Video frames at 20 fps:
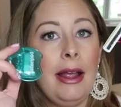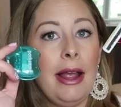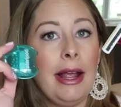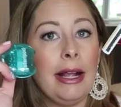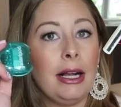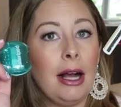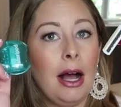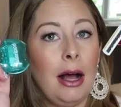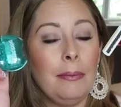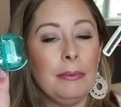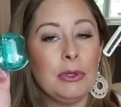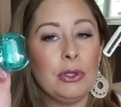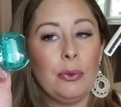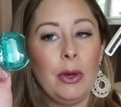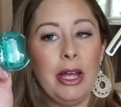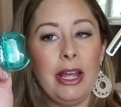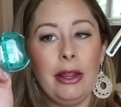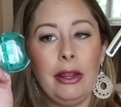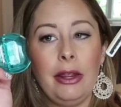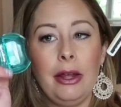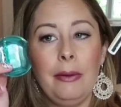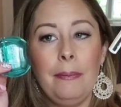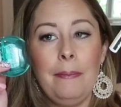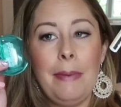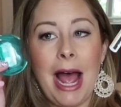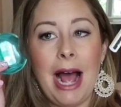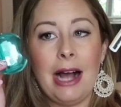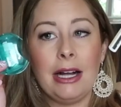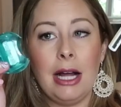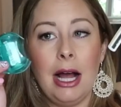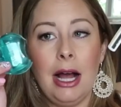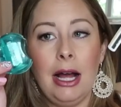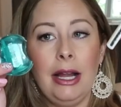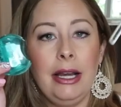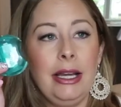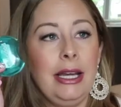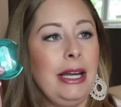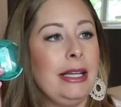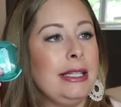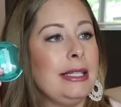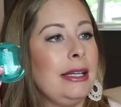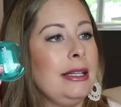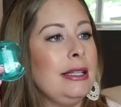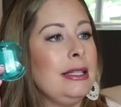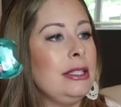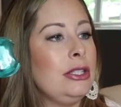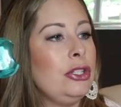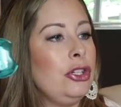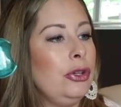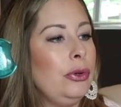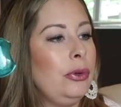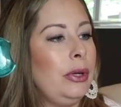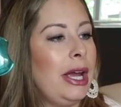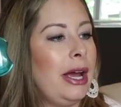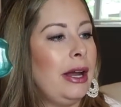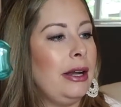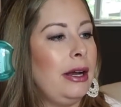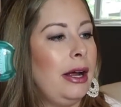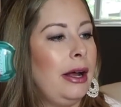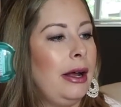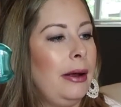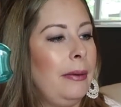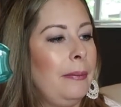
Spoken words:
it comes with back on, it tends to get